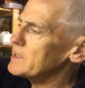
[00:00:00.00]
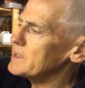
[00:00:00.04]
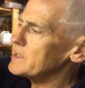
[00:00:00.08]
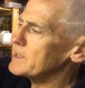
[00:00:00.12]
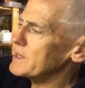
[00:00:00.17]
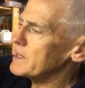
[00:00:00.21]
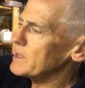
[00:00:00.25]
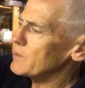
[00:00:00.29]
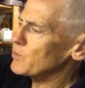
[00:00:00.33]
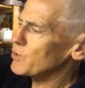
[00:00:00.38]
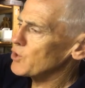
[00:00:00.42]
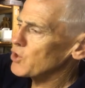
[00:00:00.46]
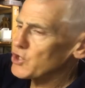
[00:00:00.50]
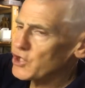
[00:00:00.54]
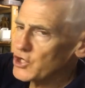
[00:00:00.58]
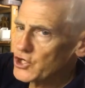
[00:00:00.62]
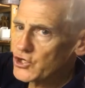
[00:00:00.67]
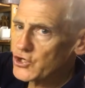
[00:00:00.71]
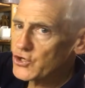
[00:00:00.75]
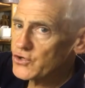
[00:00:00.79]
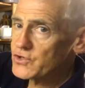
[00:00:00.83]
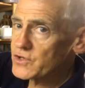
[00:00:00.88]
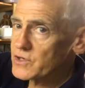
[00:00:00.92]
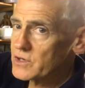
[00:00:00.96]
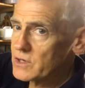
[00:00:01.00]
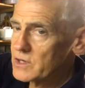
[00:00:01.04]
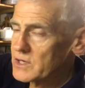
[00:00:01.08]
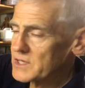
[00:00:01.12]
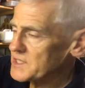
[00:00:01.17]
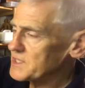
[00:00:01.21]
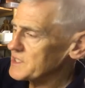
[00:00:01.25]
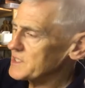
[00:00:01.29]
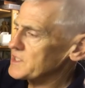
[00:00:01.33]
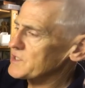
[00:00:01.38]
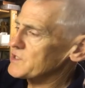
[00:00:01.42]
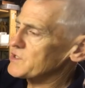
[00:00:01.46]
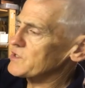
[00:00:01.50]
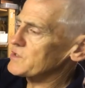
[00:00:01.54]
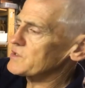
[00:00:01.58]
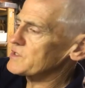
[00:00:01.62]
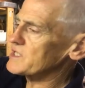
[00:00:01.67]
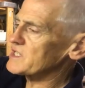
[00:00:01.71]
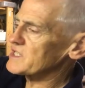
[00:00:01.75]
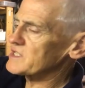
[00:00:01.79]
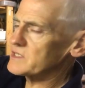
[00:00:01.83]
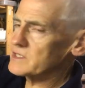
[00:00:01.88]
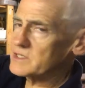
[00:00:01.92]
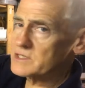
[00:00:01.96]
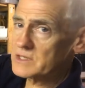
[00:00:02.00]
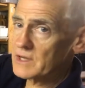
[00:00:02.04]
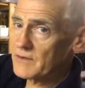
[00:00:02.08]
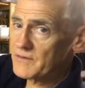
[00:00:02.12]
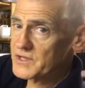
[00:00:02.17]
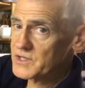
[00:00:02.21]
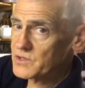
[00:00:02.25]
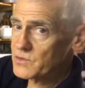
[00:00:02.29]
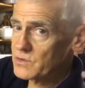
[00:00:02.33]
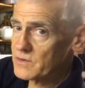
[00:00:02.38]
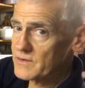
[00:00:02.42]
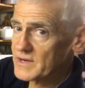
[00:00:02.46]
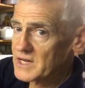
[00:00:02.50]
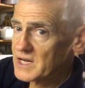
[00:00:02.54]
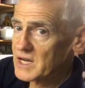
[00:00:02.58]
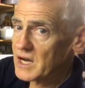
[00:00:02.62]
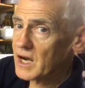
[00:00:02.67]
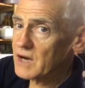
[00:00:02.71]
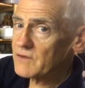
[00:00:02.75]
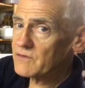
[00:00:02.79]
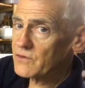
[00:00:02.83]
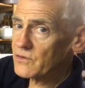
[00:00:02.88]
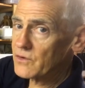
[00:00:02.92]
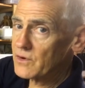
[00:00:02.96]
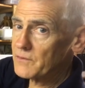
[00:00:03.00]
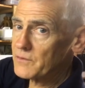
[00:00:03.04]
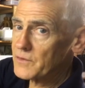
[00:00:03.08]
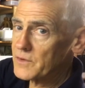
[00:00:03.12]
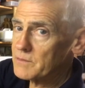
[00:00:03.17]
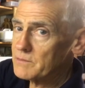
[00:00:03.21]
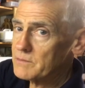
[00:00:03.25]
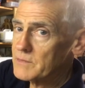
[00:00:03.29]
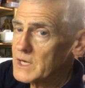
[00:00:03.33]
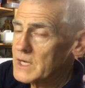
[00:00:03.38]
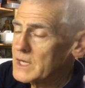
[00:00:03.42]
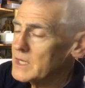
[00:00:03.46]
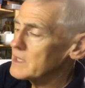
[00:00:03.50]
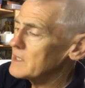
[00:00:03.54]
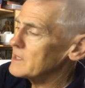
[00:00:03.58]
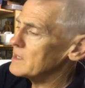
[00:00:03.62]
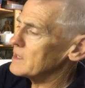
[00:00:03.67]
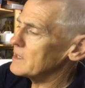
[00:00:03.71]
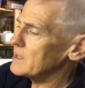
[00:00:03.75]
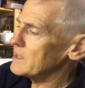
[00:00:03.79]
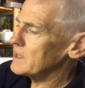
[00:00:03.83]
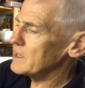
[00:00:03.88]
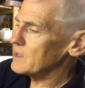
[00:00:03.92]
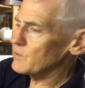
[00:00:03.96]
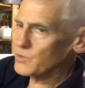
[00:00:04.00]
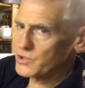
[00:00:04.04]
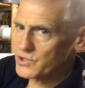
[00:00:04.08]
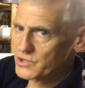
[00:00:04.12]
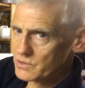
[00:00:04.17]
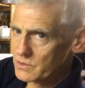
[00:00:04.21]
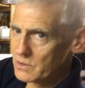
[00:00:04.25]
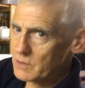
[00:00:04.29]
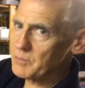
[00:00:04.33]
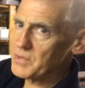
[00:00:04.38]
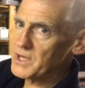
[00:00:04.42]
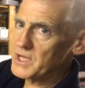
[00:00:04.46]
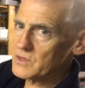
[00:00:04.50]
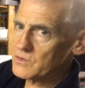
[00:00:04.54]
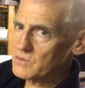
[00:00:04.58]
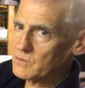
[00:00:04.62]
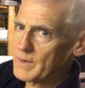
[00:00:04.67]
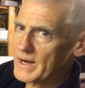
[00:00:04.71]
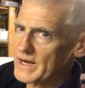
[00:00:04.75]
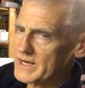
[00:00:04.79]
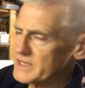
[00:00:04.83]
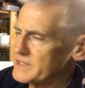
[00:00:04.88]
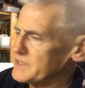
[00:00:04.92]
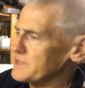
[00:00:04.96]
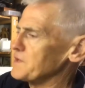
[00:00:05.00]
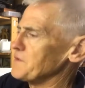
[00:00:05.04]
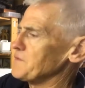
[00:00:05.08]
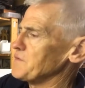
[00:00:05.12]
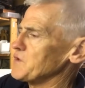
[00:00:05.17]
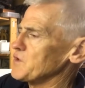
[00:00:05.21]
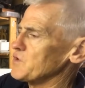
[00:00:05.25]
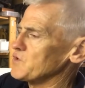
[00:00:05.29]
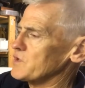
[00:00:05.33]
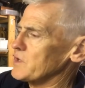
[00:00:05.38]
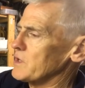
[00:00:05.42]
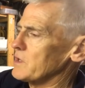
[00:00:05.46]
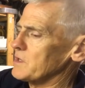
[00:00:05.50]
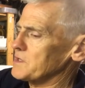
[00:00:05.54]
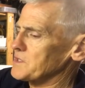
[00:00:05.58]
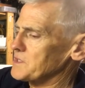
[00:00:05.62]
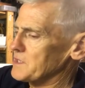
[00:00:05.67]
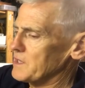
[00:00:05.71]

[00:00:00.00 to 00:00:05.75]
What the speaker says: Now, we're not going to utilise these two. These just have a sort of a cover on them, which sort of peel back into the fuselage.